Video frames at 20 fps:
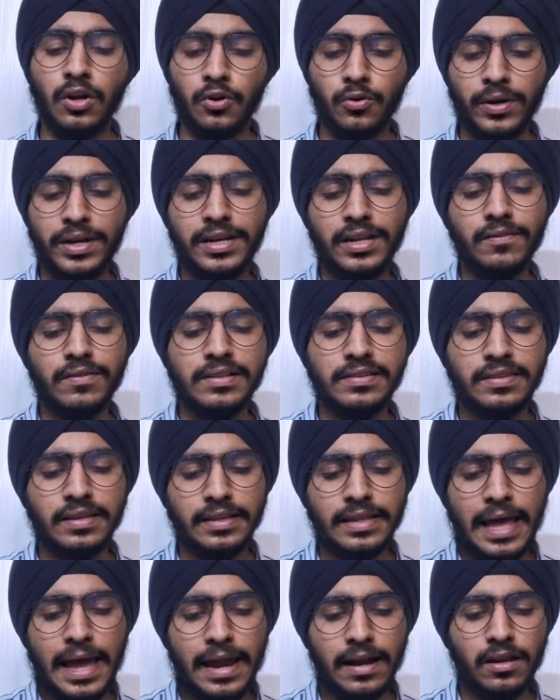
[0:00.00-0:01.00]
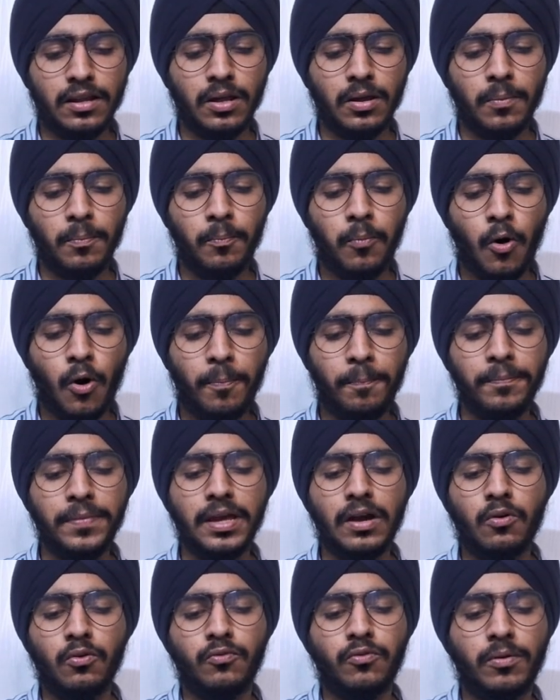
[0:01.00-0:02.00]
20 will say that pop
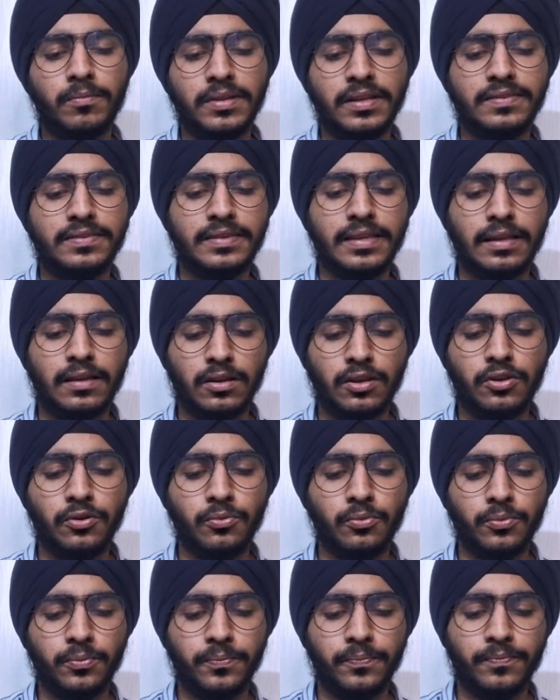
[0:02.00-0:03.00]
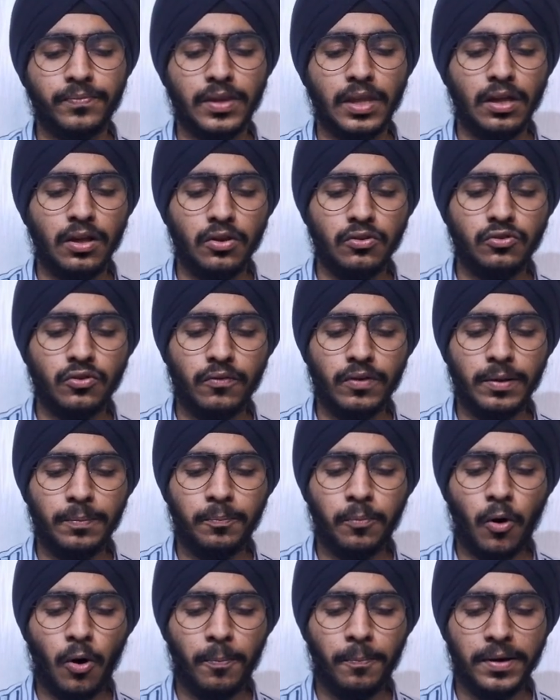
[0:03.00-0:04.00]
me out from the queue. So we'll
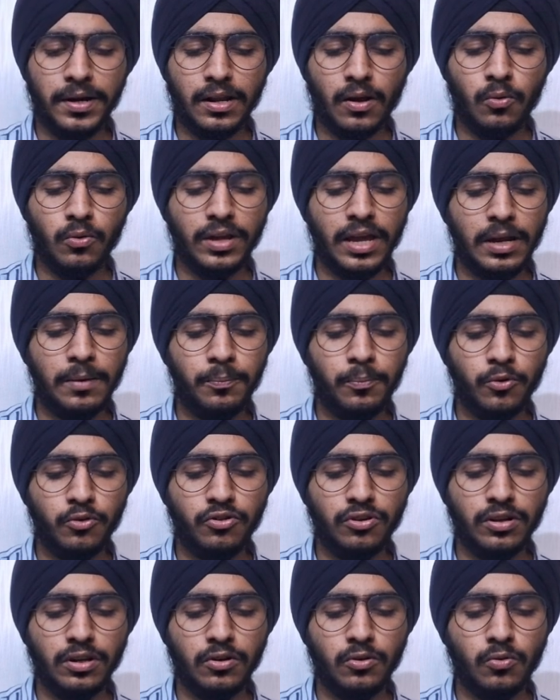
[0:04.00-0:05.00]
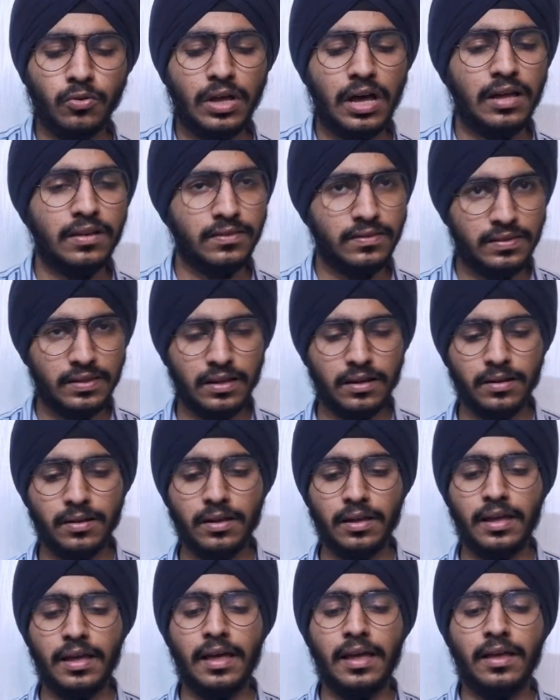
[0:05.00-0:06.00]
pop it out and push it into the answer.
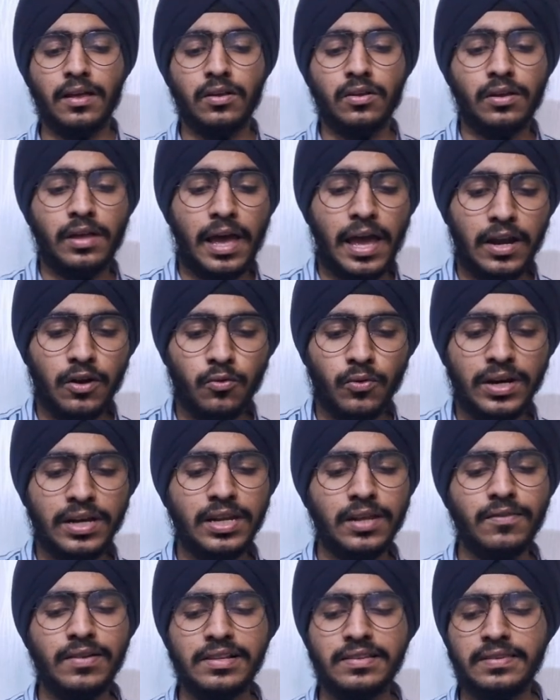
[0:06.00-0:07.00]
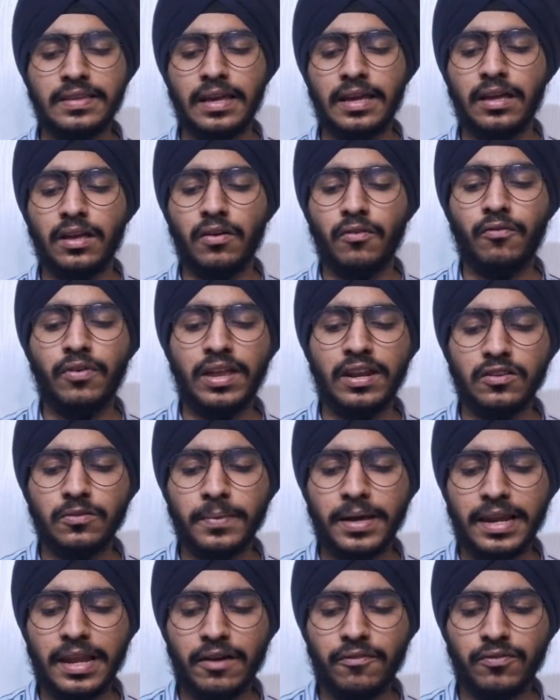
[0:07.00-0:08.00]
And 20 will say, where is
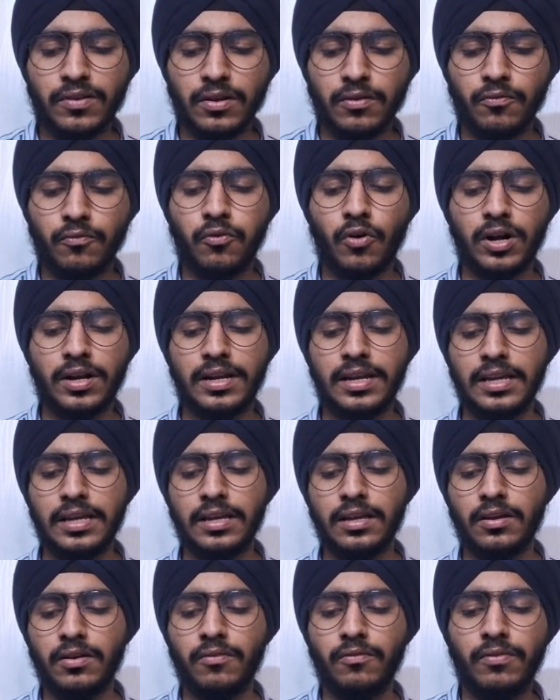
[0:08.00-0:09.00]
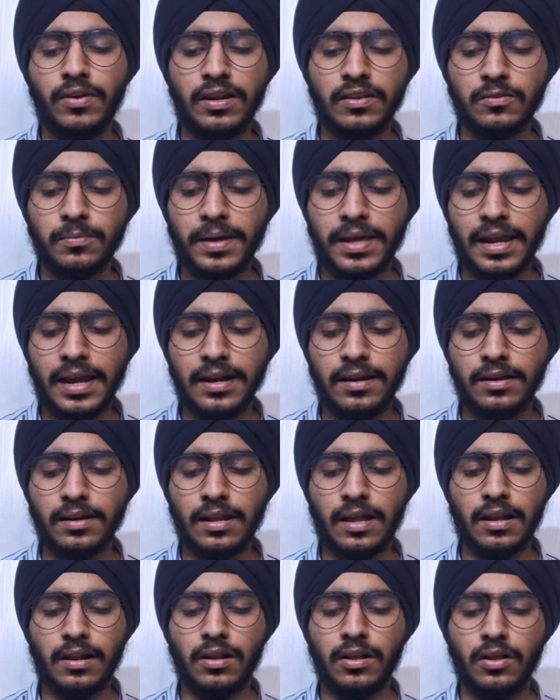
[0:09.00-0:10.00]
my left? 40. Where is my right?
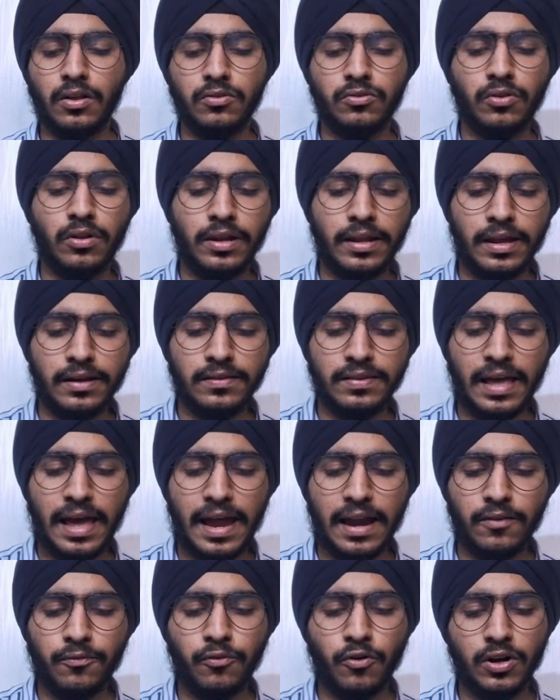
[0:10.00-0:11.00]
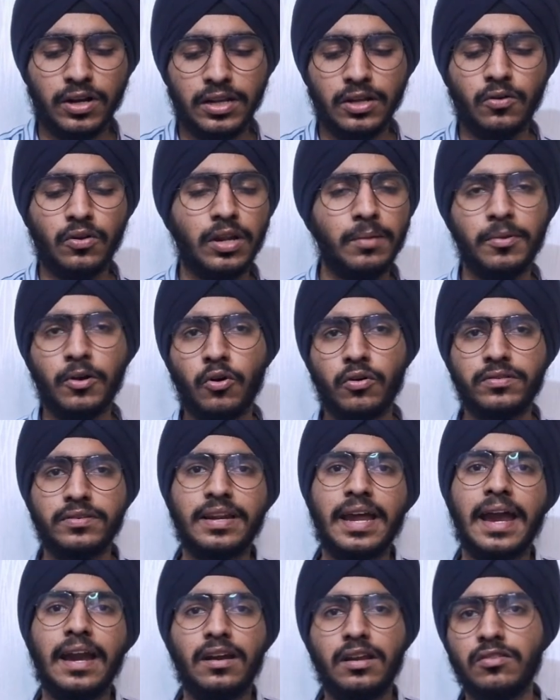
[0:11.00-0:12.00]
Null. So let's add 40 only because
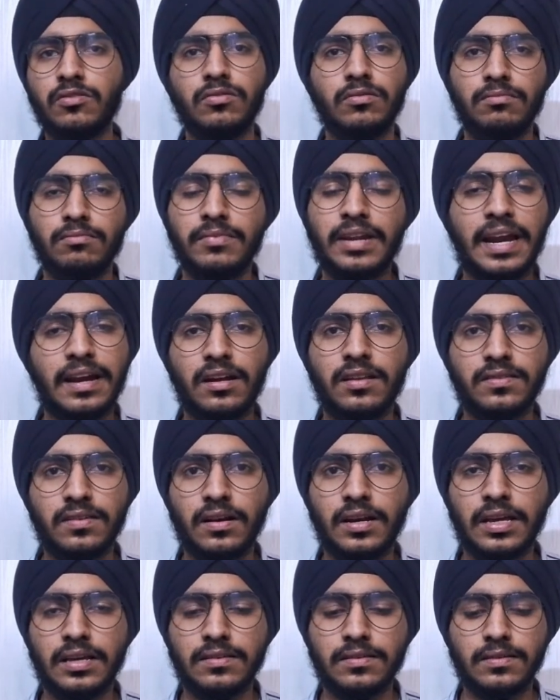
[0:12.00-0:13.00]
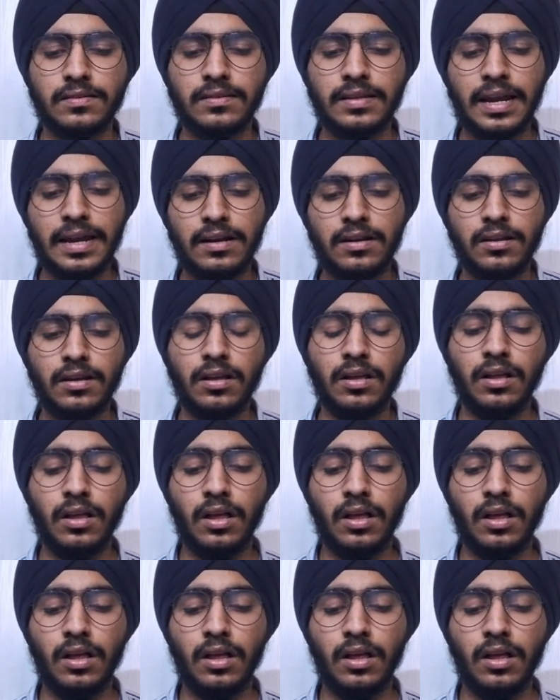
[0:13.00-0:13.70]
right doesn't exist, right?